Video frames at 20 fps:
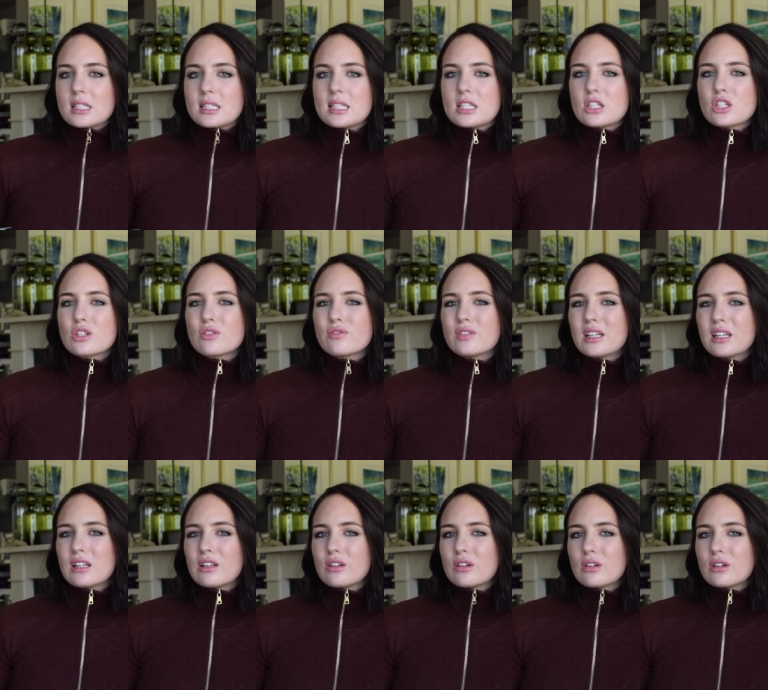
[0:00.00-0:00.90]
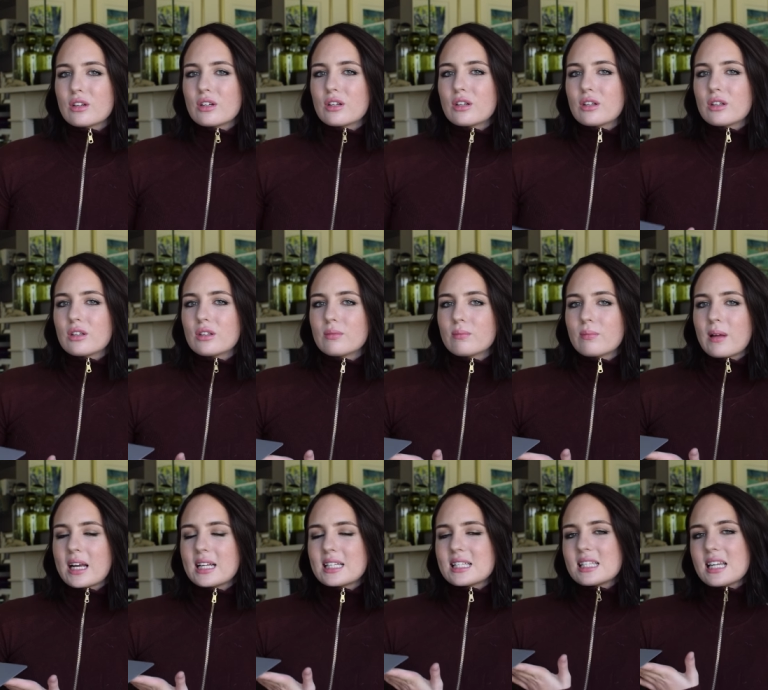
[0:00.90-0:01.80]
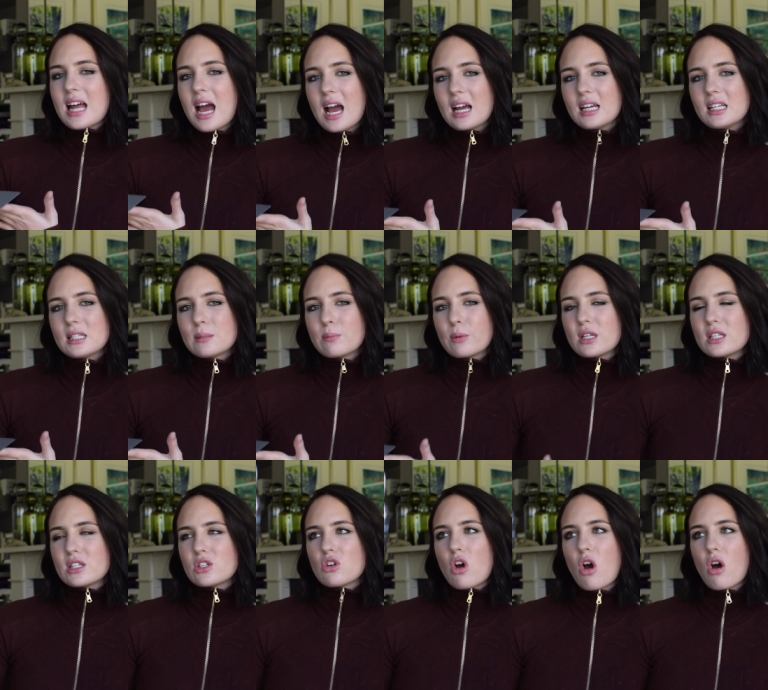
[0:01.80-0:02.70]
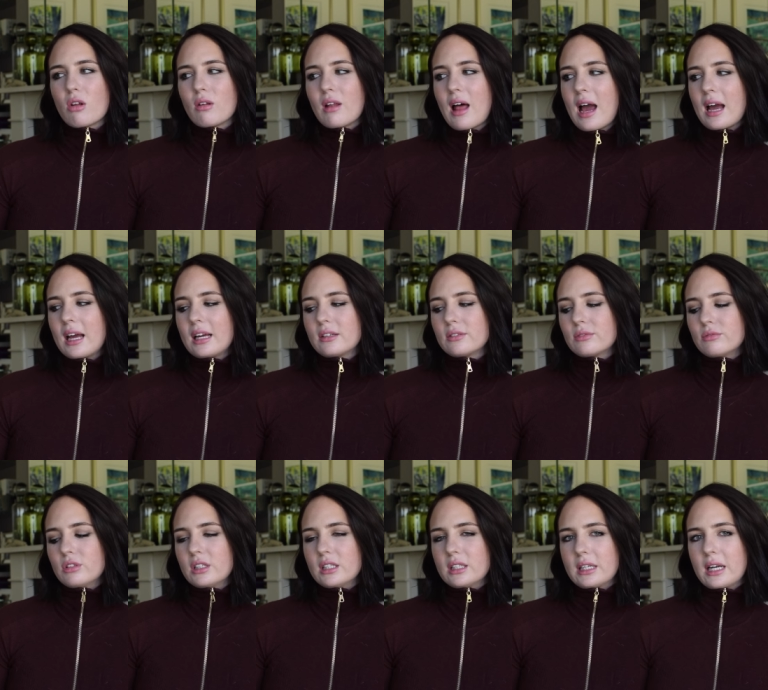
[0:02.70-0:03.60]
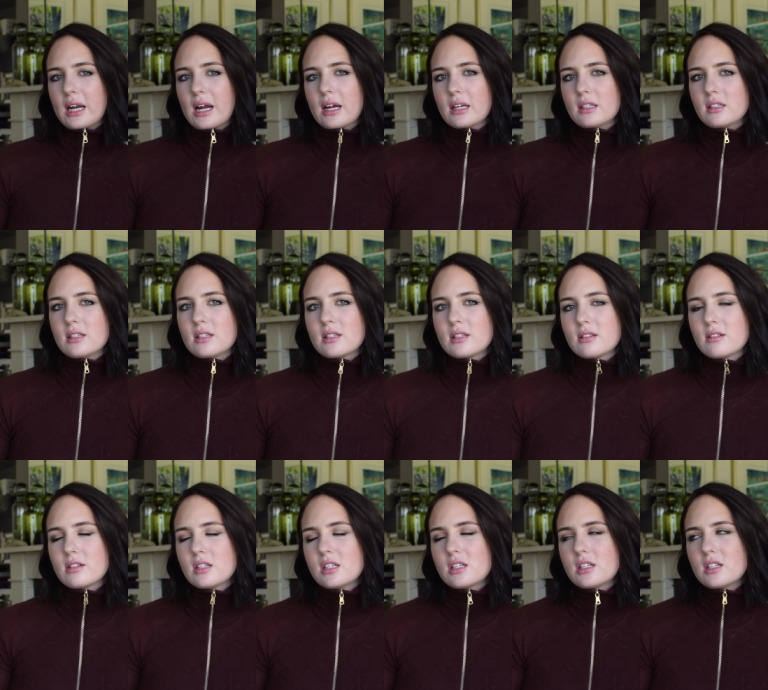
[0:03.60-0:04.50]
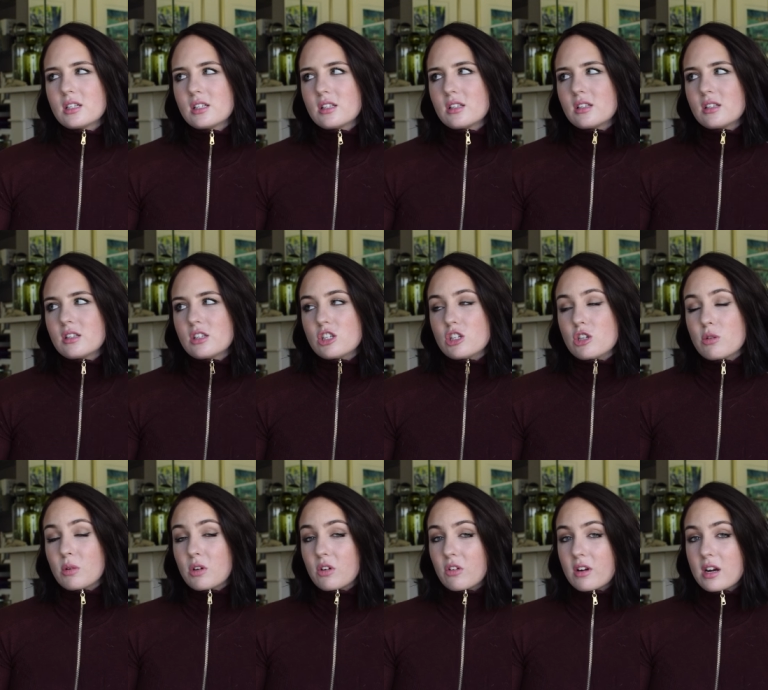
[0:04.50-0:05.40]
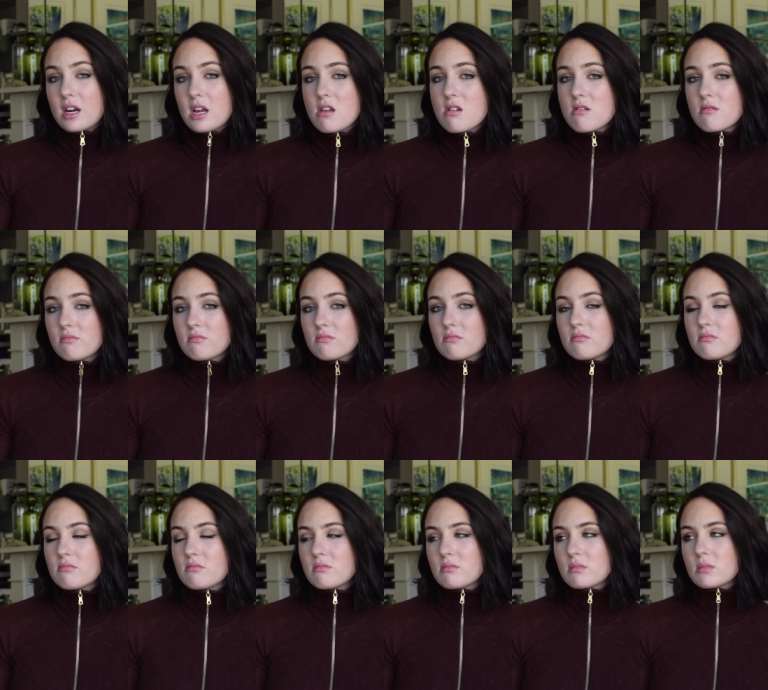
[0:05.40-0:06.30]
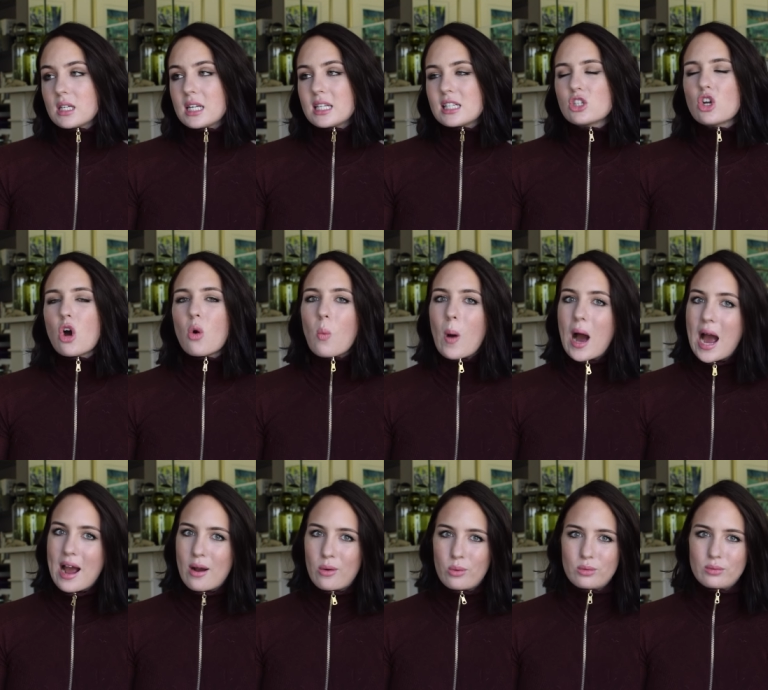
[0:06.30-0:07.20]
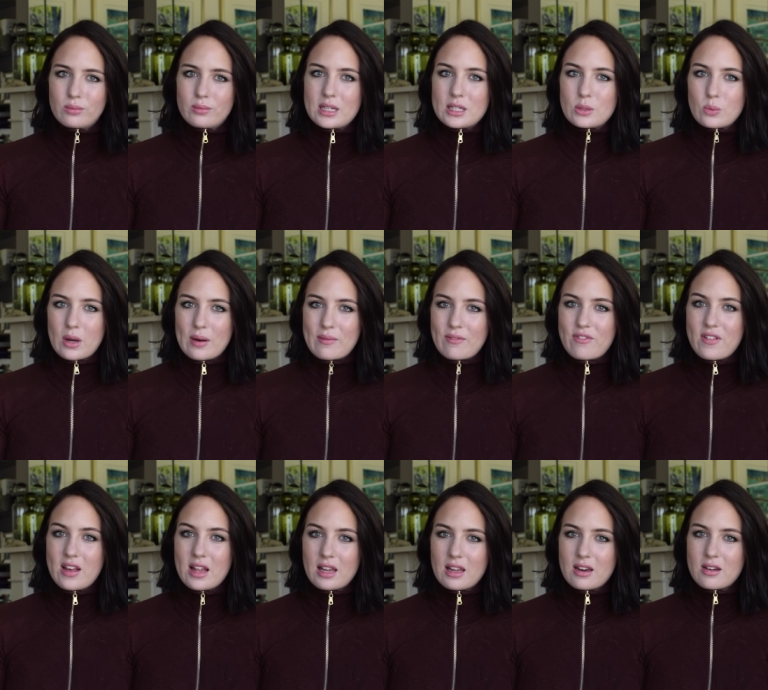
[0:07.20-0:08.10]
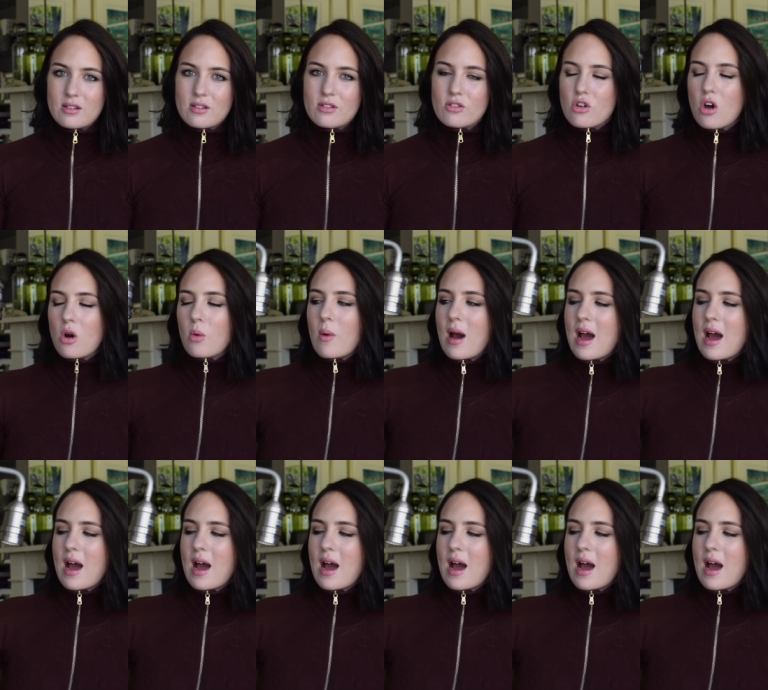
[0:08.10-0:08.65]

And this doesn't really look like it's nice, but it's not like really nice. Do you agree? It's not wow is what I'm feeling, not